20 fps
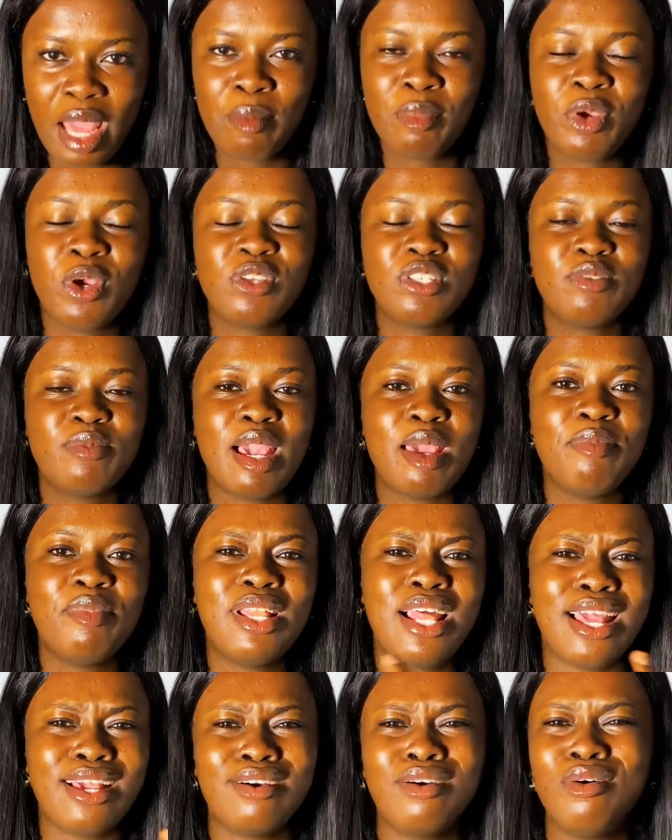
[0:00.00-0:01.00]
Because you might be
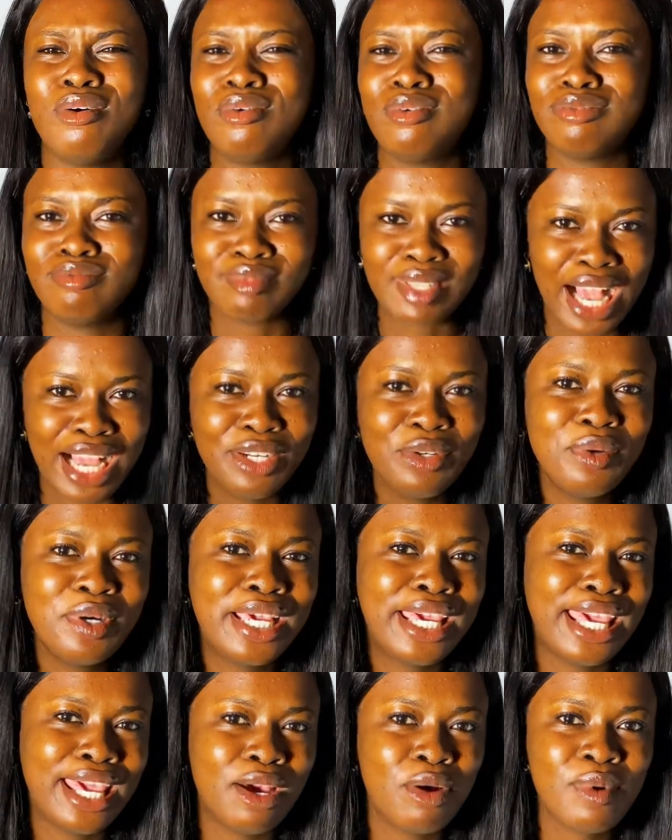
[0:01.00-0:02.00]
like, oh, I
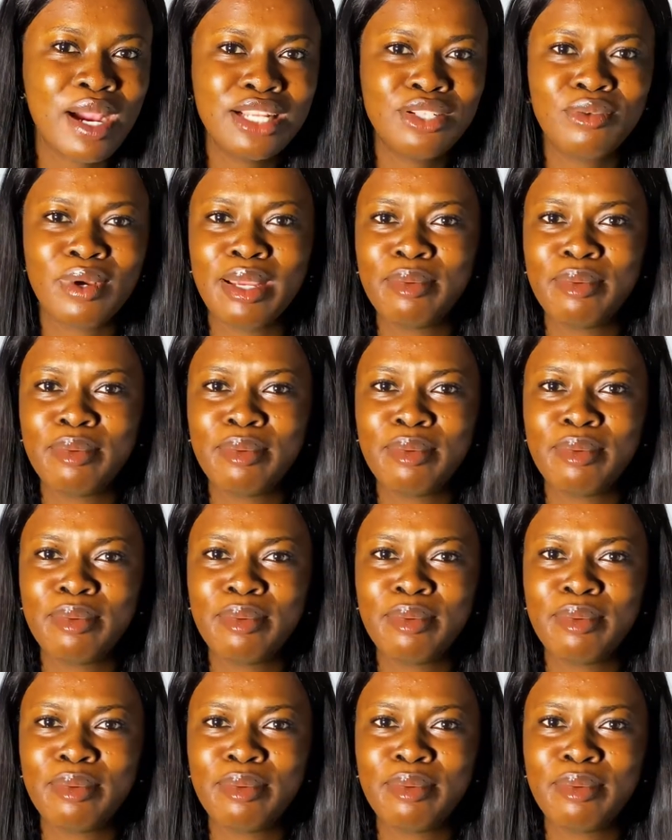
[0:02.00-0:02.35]
don't care. Why